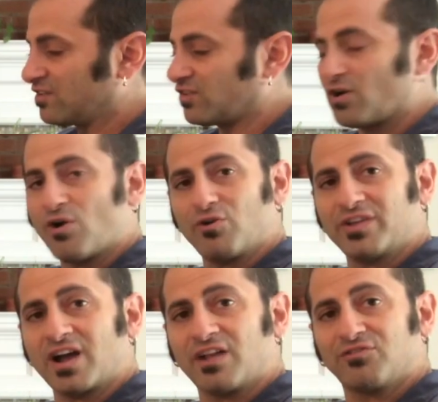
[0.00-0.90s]
So you're
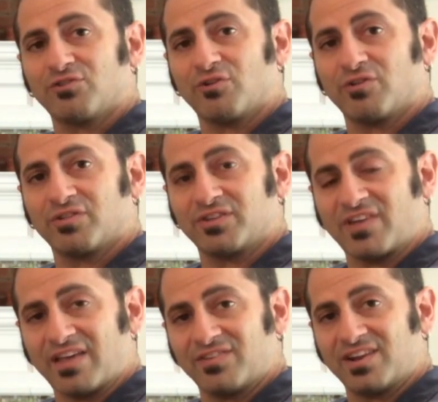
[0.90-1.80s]
holding onto the
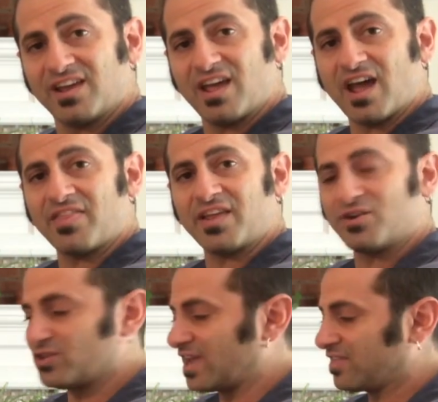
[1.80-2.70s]
tendon, and then
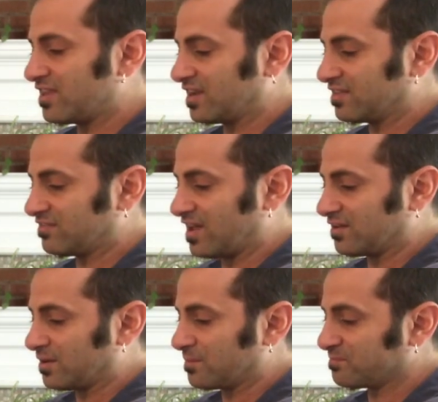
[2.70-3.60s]
you're lengthening the
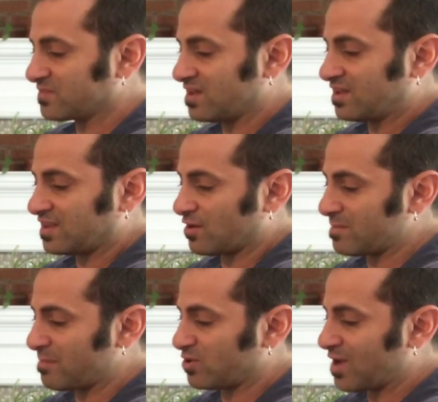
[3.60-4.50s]
tendon. Now
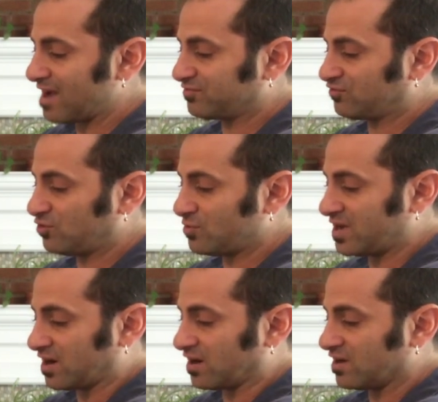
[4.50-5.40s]
remember, you have two
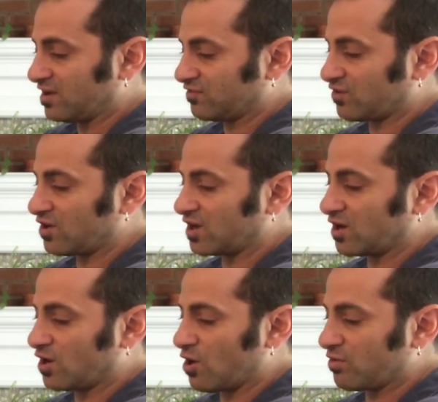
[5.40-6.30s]
here, so you're
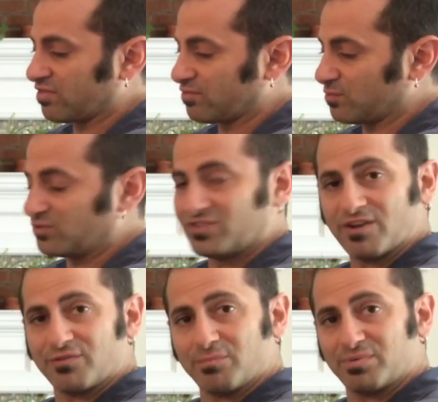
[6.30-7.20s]
gonna go through
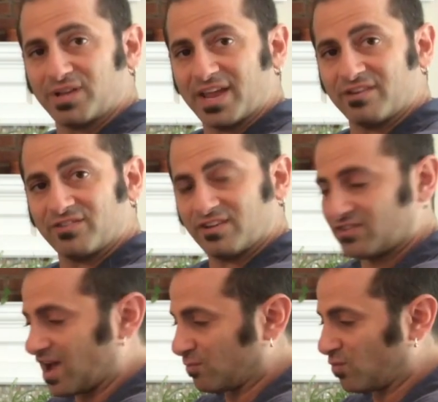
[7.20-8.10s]
different
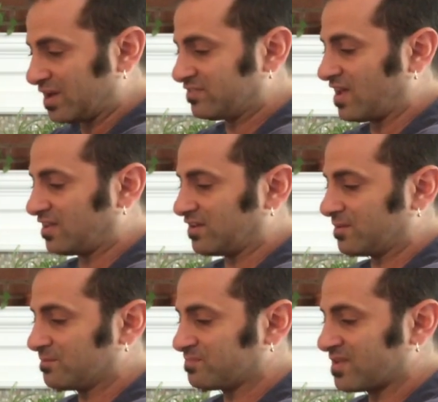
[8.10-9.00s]
places on one
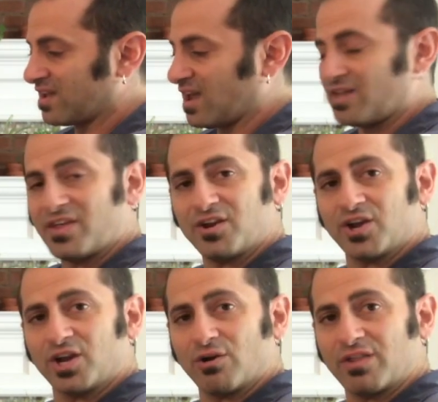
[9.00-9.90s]
tendon, and then you're
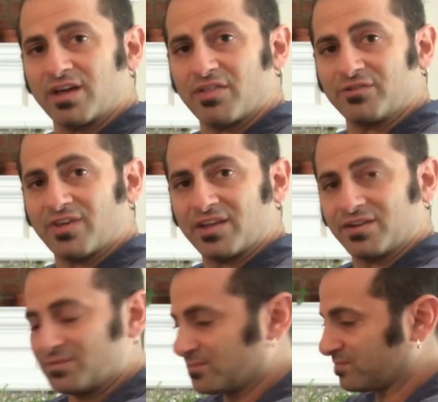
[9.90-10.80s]
gonna go to the other
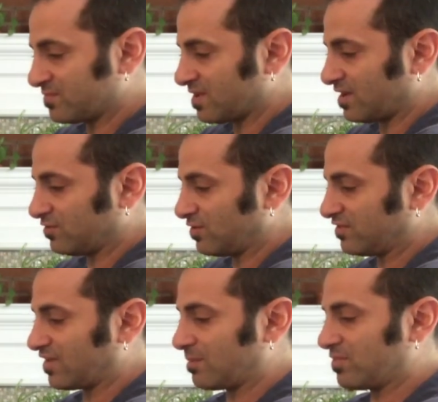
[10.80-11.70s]
tendon and do
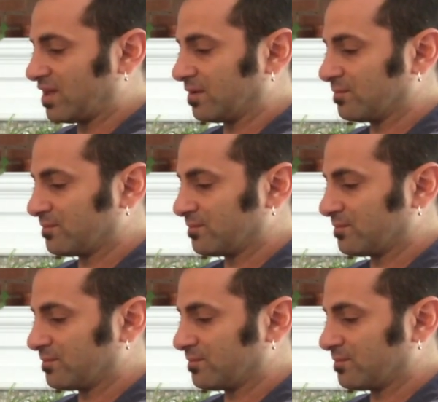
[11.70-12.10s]
the same thing.